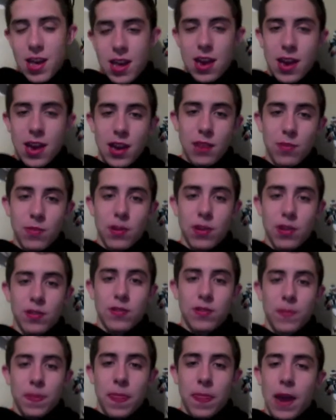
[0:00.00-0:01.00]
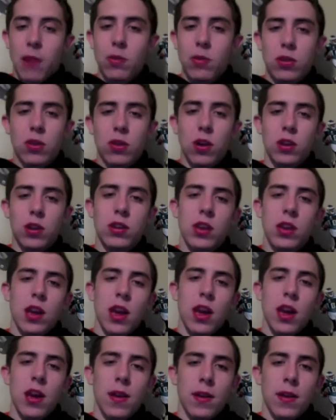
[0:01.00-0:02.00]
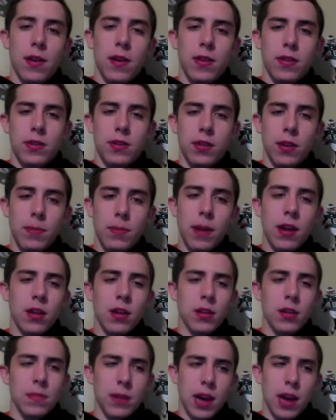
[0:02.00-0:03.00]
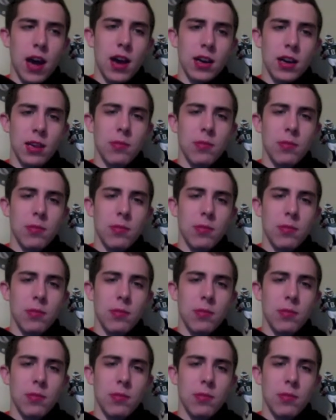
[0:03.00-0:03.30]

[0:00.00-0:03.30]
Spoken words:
Anyways, I want to talk today about Olympic hockey,